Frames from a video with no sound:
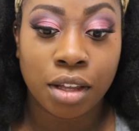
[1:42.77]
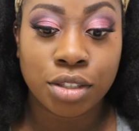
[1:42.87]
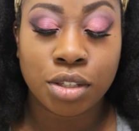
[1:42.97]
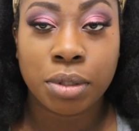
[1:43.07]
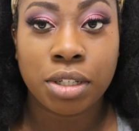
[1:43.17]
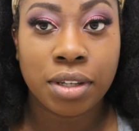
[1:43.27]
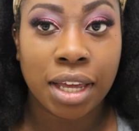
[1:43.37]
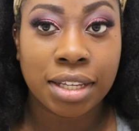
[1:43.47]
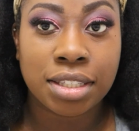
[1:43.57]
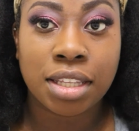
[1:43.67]
So what do you
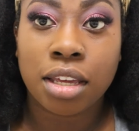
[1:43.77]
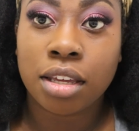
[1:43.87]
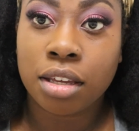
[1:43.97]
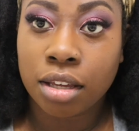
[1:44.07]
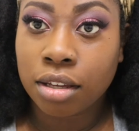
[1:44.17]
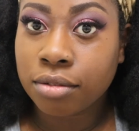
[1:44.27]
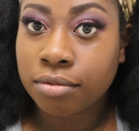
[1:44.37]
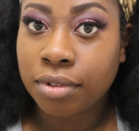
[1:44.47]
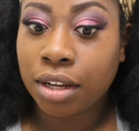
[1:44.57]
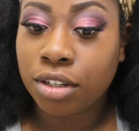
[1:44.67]
guys think?
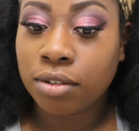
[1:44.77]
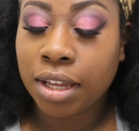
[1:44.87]
How do you